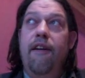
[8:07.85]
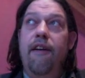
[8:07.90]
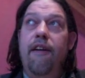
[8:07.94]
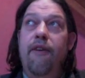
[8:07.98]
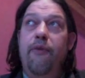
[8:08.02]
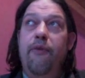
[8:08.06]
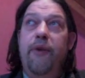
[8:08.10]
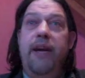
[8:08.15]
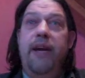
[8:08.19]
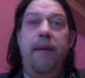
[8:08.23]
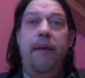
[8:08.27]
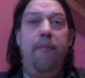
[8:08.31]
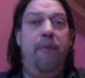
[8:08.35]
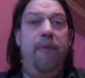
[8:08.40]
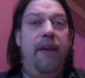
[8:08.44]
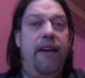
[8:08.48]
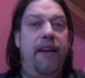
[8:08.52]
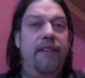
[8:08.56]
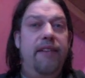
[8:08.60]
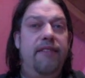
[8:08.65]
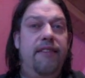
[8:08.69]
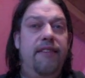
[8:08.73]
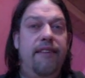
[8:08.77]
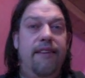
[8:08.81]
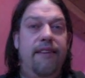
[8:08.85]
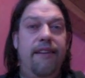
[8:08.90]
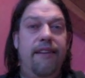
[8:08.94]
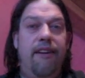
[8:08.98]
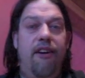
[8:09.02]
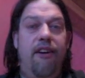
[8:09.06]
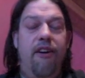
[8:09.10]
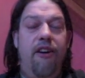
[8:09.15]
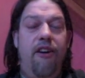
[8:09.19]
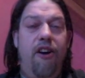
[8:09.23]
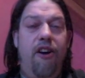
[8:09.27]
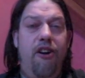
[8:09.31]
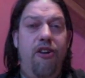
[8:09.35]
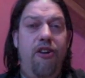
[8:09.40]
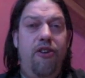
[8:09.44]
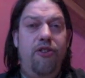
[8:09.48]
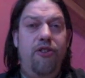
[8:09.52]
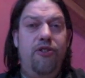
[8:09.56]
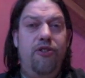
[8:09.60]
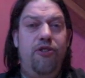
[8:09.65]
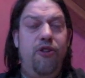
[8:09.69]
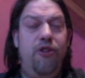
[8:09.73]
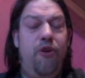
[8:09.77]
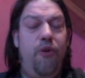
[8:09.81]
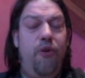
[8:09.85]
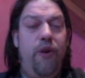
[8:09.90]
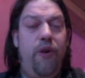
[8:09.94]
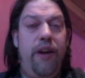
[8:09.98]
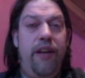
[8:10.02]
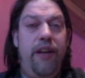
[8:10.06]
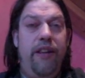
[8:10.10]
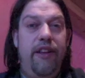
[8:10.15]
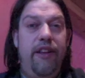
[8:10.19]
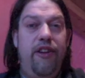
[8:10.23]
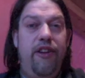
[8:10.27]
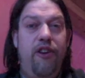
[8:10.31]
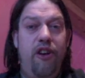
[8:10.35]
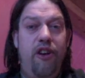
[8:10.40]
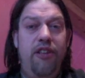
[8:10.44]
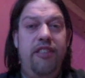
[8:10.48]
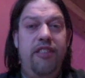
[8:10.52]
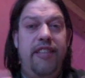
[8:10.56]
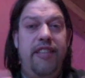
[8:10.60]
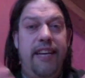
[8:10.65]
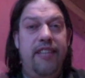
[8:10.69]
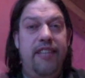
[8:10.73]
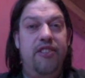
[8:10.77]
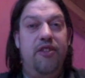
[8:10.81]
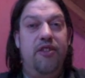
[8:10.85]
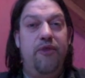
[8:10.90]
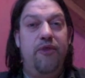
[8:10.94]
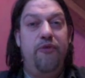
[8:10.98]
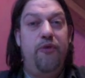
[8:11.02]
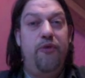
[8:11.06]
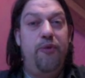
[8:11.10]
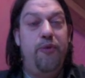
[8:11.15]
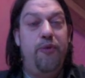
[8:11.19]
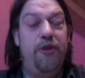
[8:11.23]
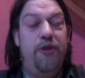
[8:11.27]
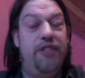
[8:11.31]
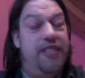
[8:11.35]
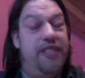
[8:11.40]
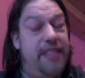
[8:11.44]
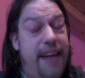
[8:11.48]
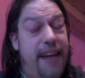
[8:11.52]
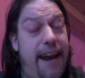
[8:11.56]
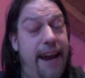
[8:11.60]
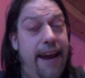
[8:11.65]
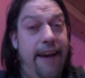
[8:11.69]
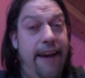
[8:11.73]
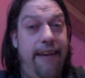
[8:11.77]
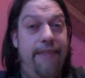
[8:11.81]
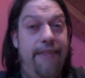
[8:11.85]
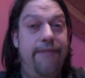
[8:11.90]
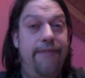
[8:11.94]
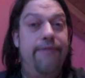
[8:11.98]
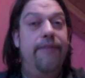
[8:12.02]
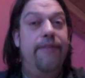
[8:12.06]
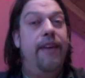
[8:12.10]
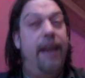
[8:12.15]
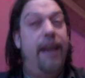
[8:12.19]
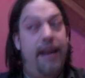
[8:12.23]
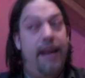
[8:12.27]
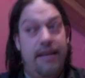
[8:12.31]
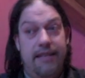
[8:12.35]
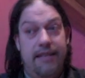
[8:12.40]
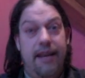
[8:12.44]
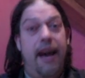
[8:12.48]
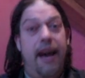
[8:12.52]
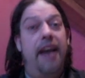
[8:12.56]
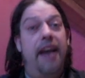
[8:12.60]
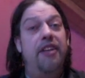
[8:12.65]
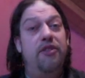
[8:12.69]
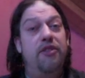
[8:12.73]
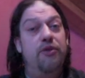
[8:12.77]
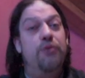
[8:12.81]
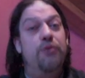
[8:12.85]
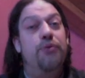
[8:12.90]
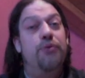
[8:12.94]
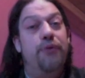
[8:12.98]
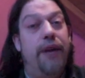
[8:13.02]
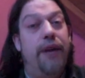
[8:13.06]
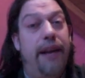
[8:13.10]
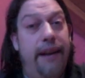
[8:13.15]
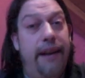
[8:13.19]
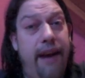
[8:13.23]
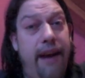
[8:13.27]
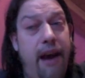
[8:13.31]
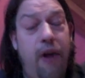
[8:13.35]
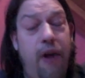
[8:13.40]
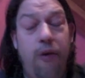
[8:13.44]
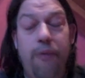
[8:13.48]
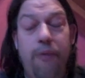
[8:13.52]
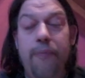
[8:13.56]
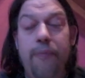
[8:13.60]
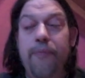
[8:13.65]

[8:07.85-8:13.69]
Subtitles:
we can place it also in the context of what we're saying, as I do right now.